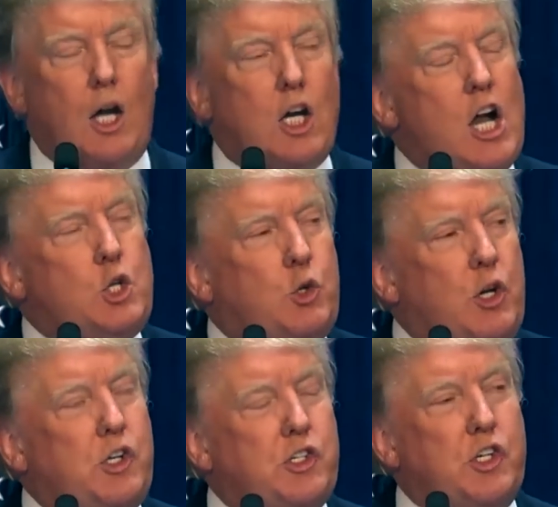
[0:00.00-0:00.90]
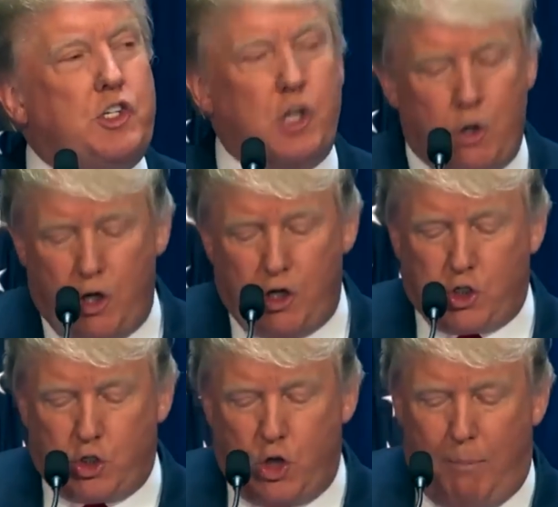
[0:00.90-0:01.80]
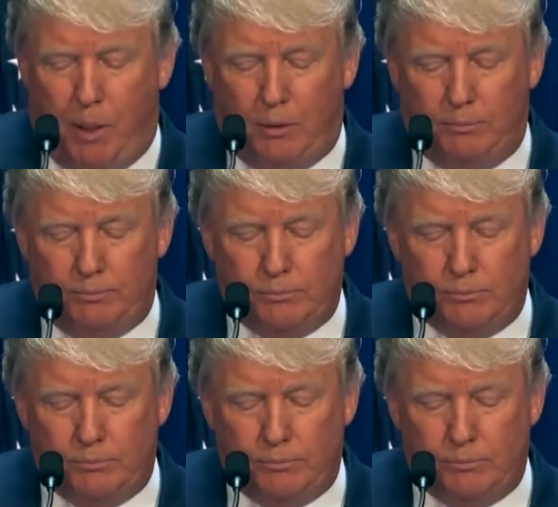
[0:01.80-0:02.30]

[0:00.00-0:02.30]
Our country is in serious trouble.